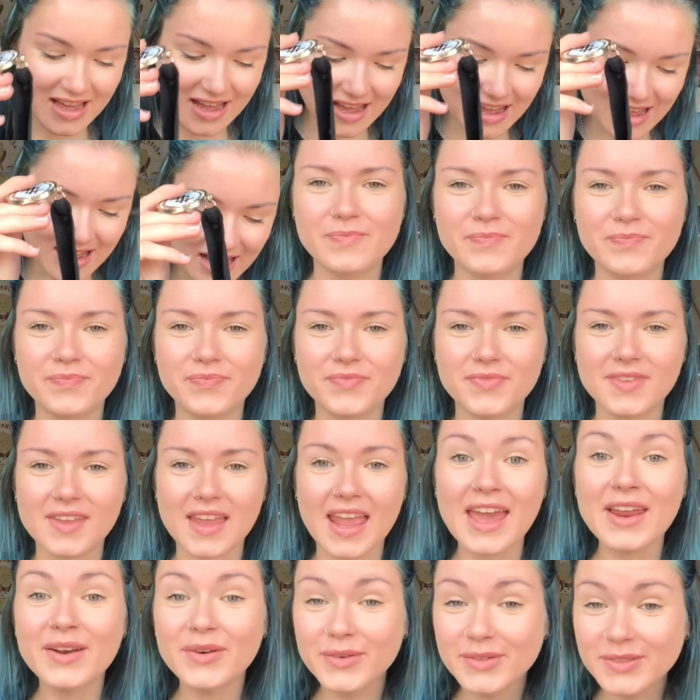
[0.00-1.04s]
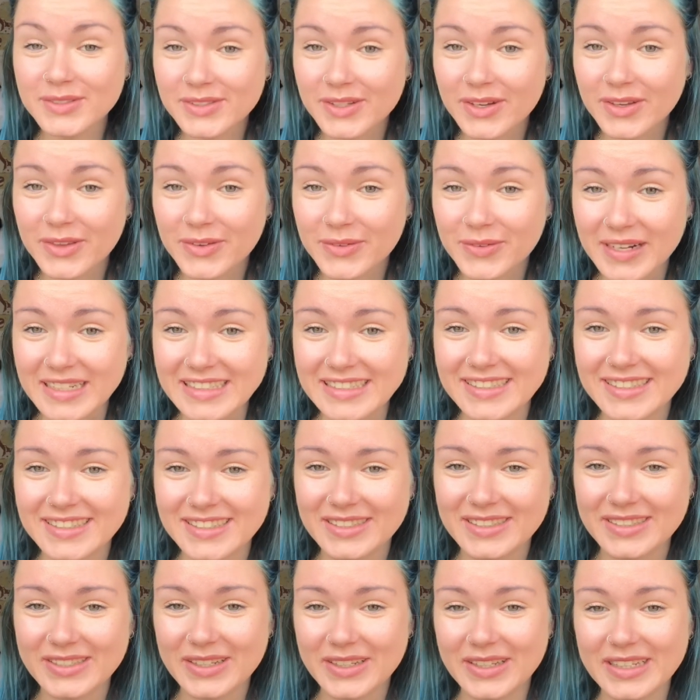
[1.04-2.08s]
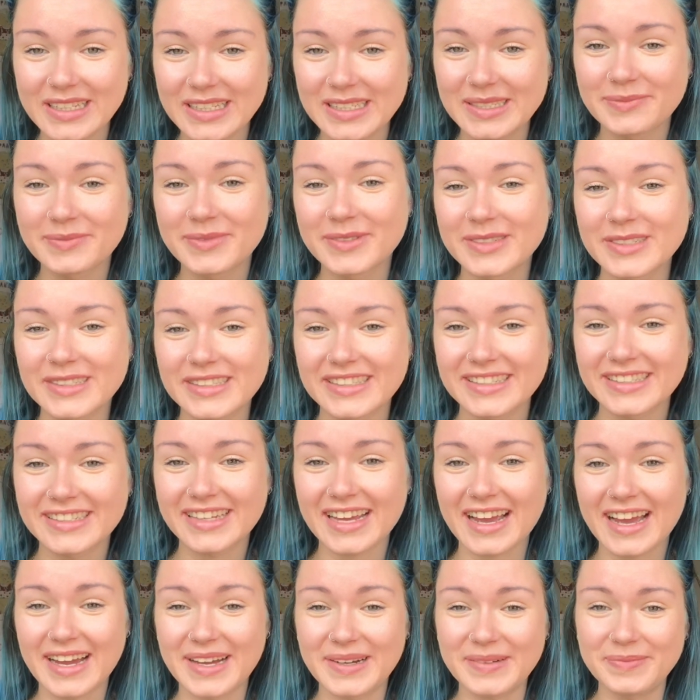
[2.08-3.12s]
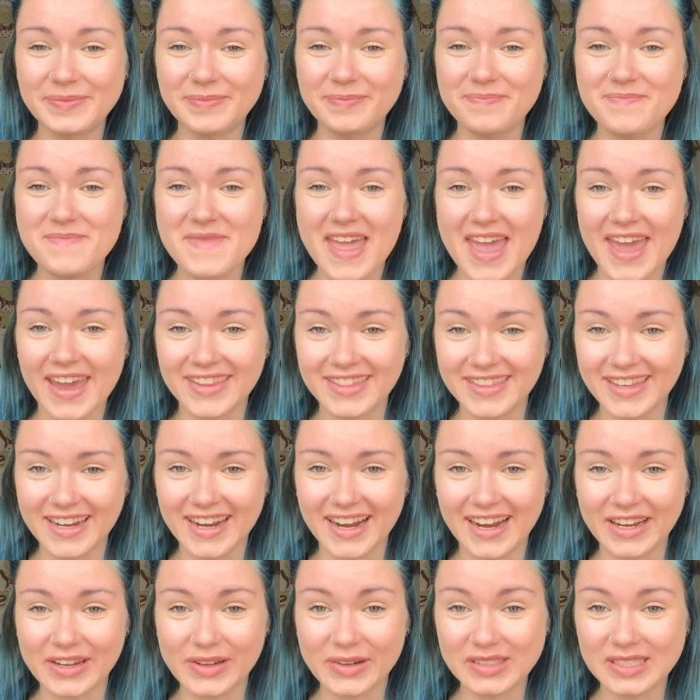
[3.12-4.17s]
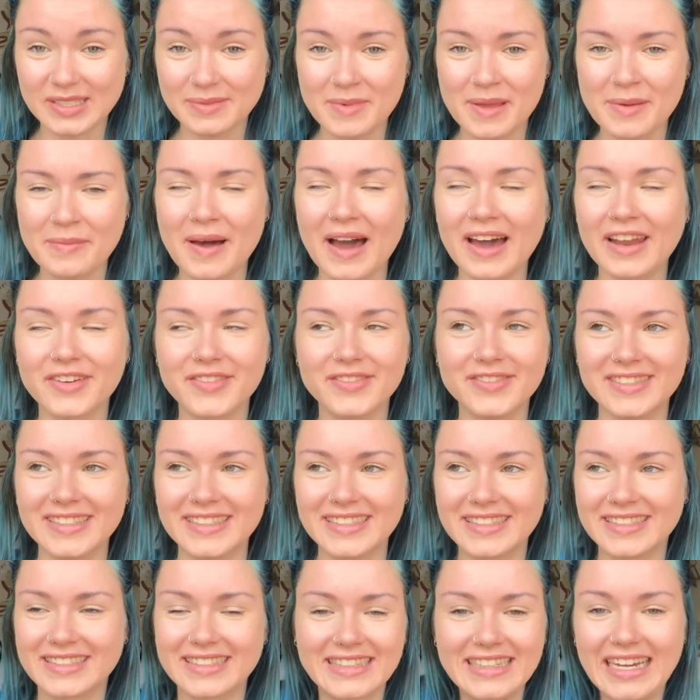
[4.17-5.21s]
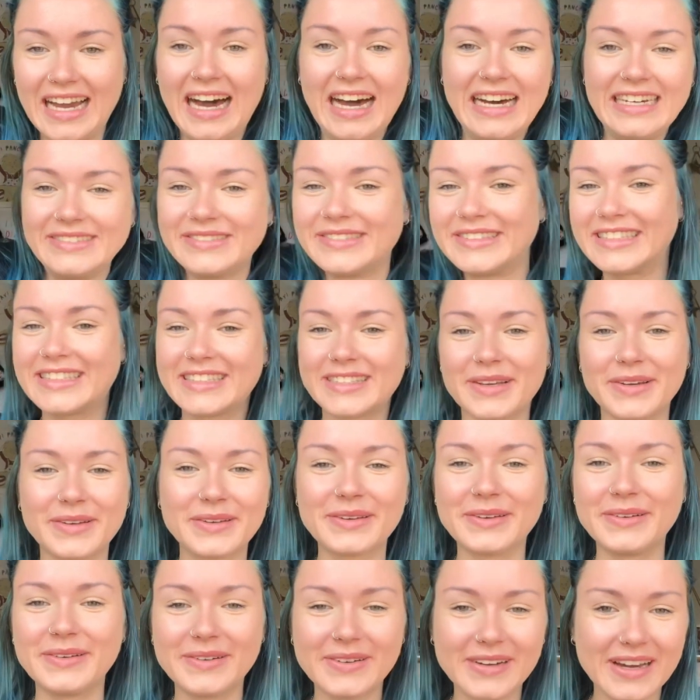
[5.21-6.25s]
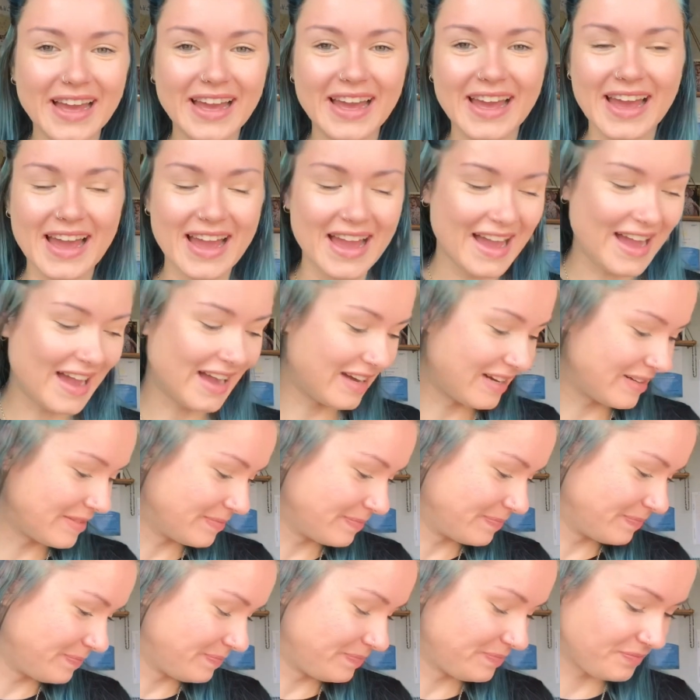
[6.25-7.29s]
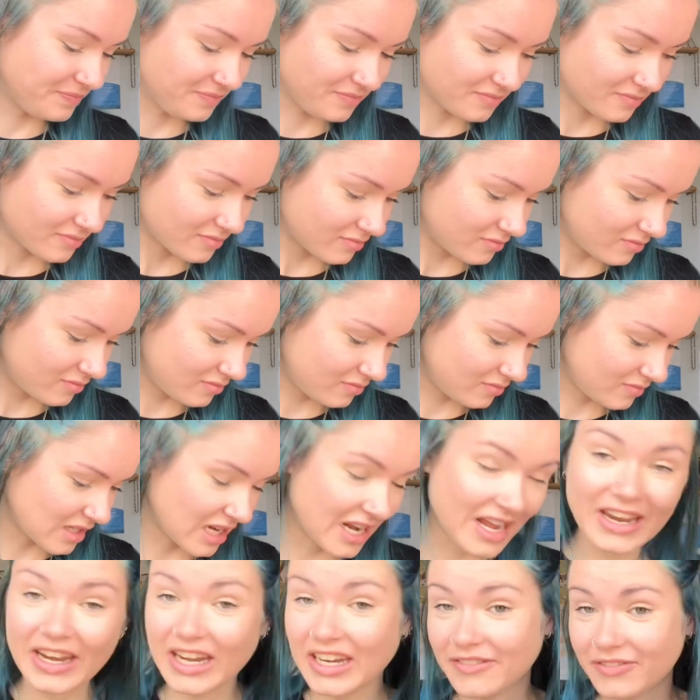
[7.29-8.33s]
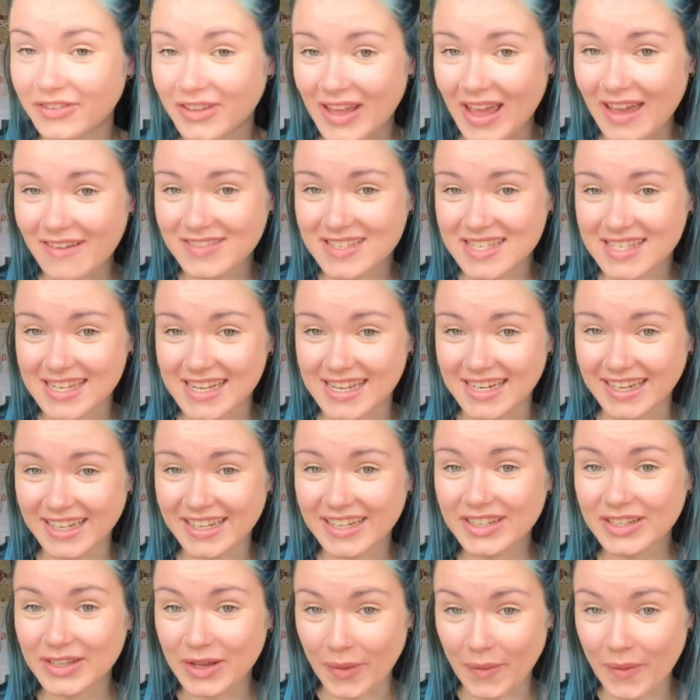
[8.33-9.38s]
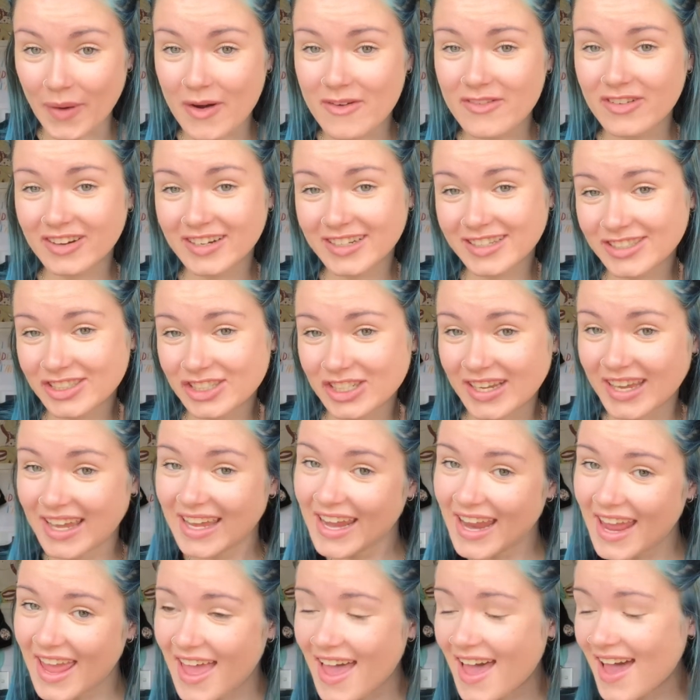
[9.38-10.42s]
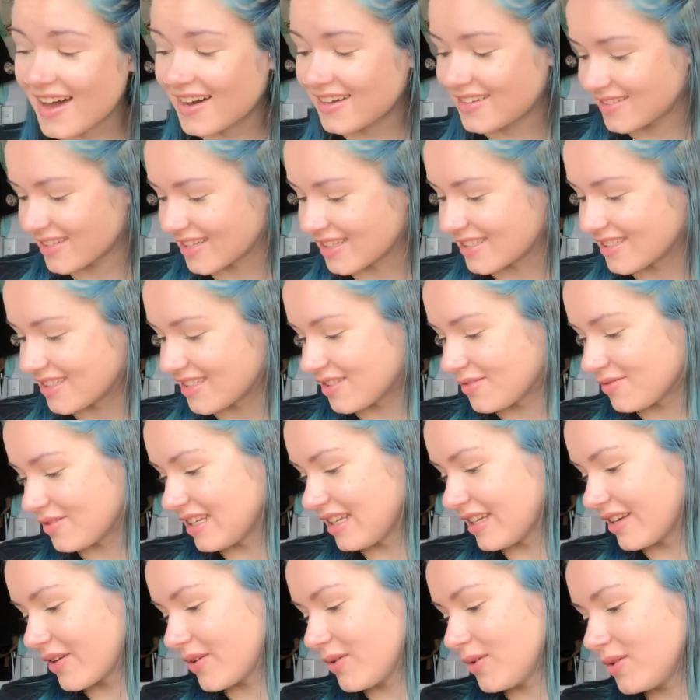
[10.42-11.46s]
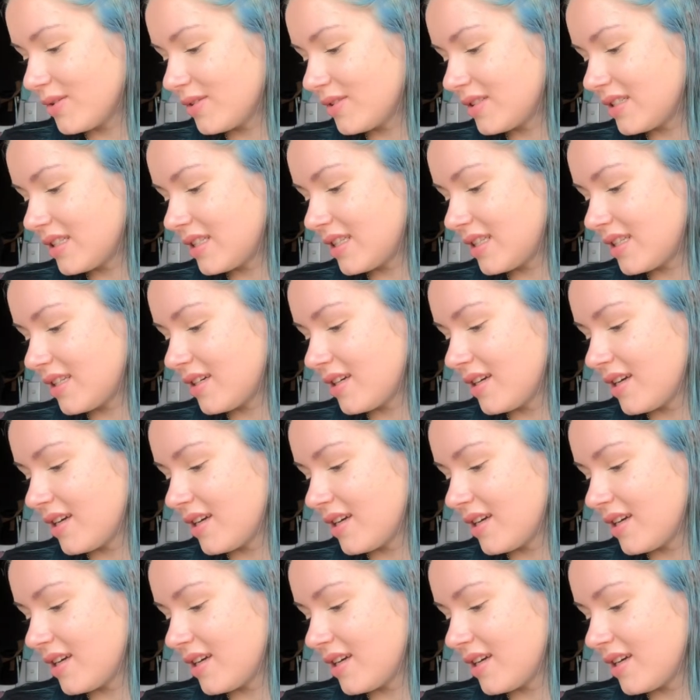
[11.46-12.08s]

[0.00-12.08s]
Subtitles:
And also the recent Sterling Sports ad that I got to be a part of was so cool. And if you haven't seen it, go over and check it out because it's really cool.